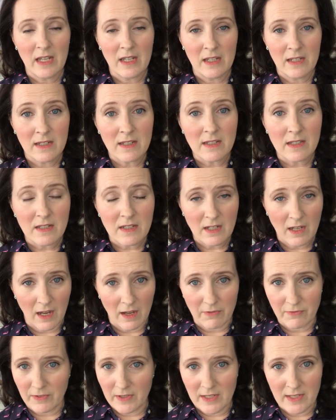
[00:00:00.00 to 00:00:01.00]
It is
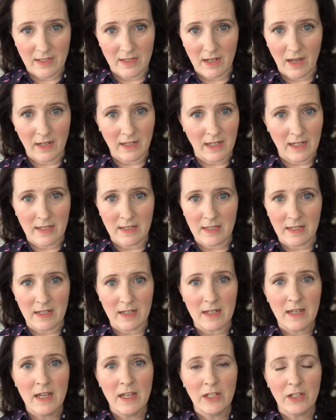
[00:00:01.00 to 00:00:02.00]
tough. It is not
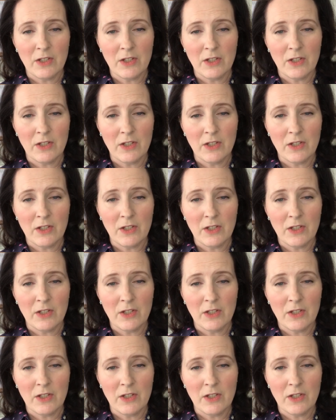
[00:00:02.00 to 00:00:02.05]
easy.